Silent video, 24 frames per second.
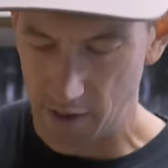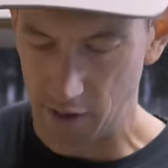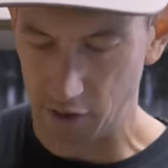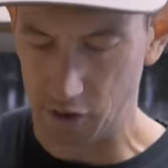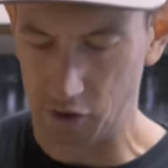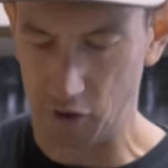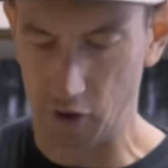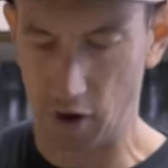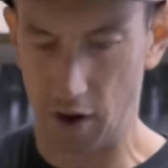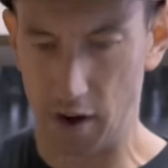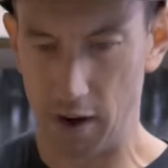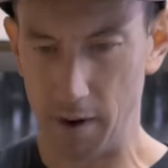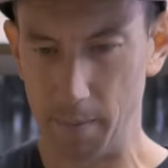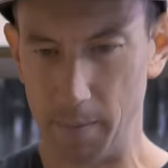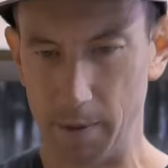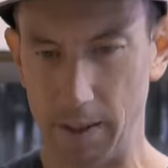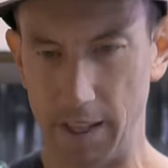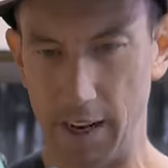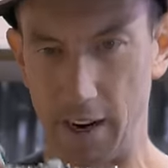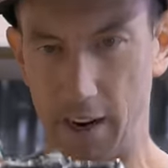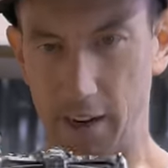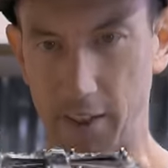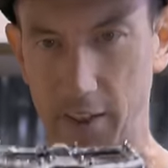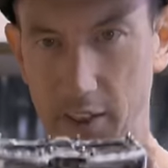They're strong, but
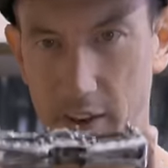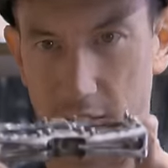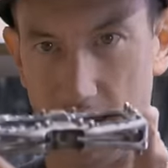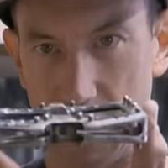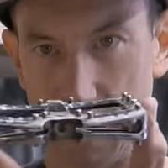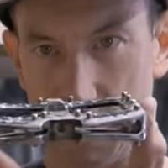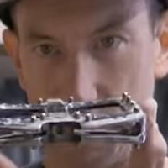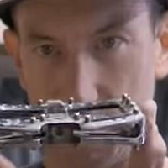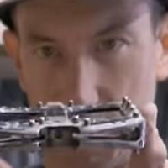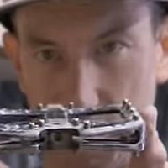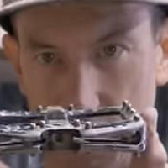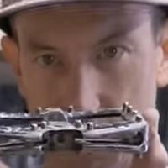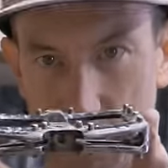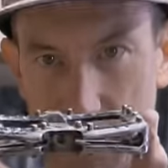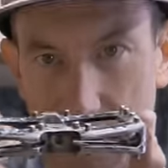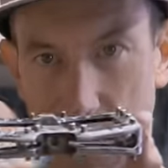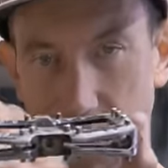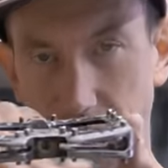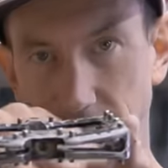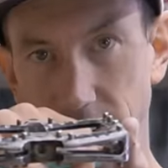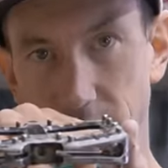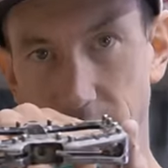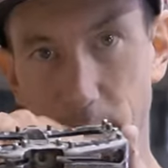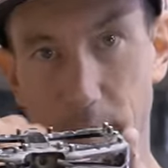they also have a
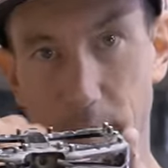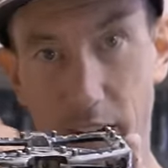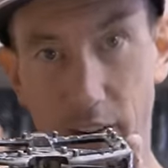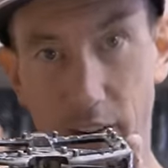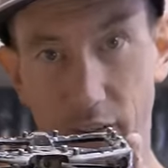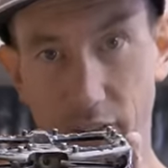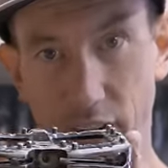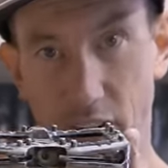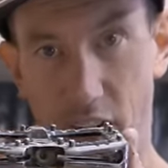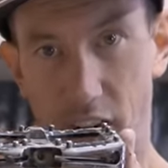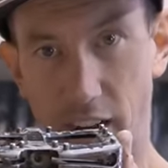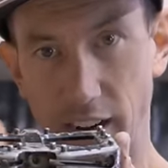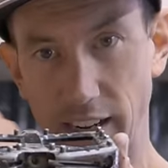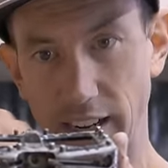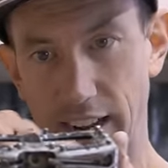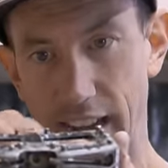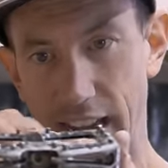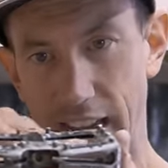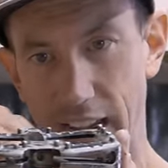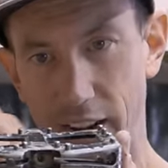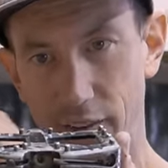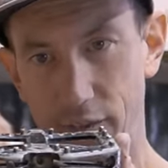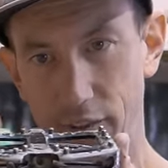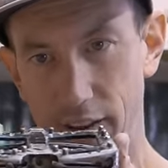nice amount of
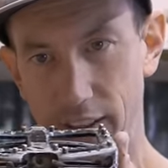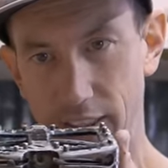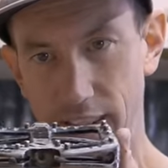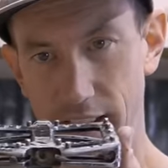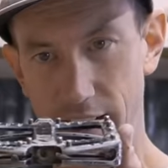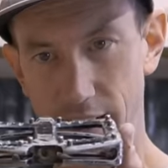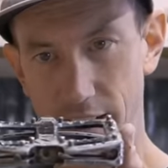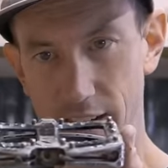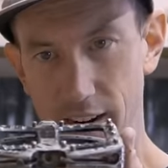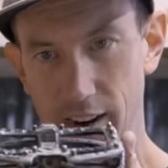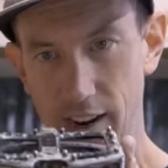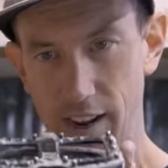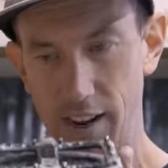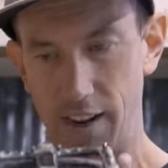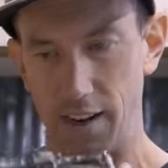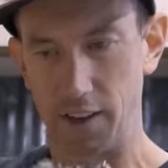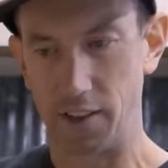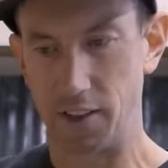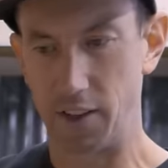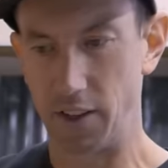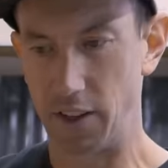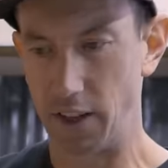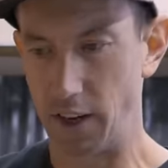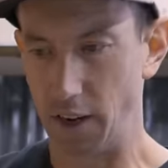concave in there,
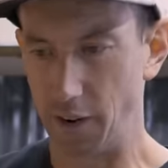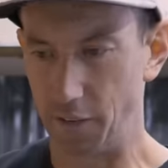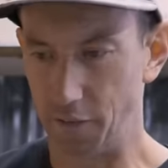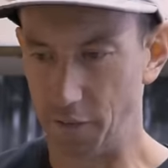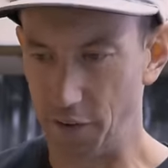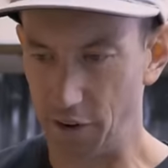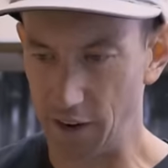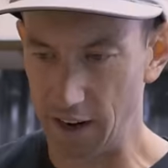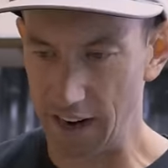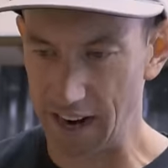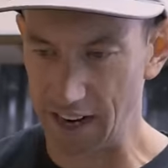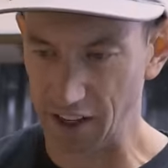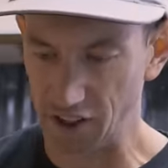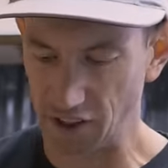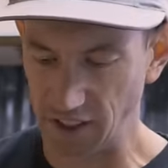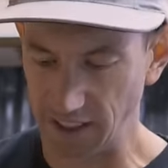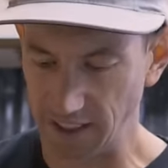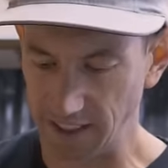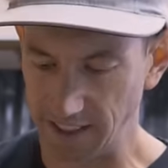so that your foot actually